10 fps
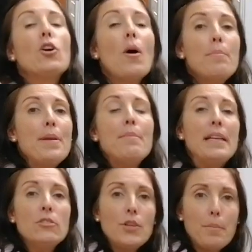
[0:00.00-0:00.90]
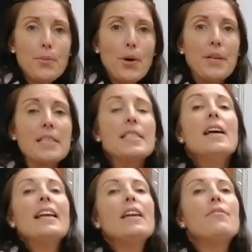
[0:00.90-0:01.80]
complementary products,
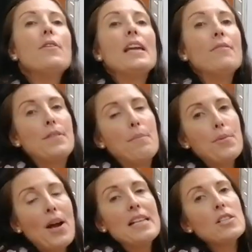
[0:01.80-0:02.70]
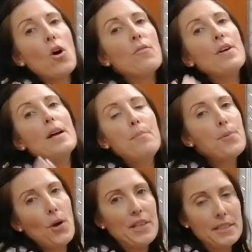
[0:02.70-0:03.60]
if the price of a
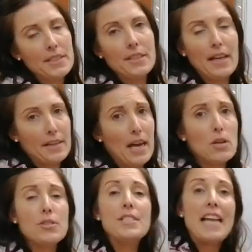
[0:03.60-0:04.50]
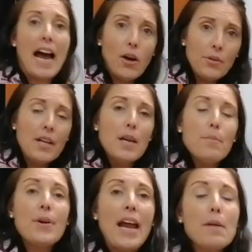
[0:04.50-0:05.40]
product goes down,
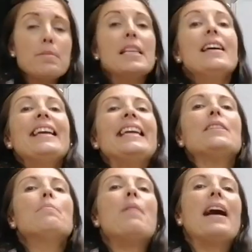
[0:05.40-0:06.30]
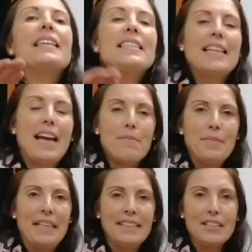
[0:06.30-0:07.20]
perhaps it might
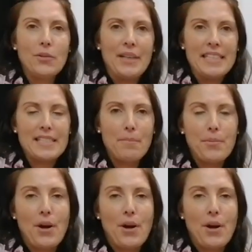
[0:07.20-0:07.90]
increase the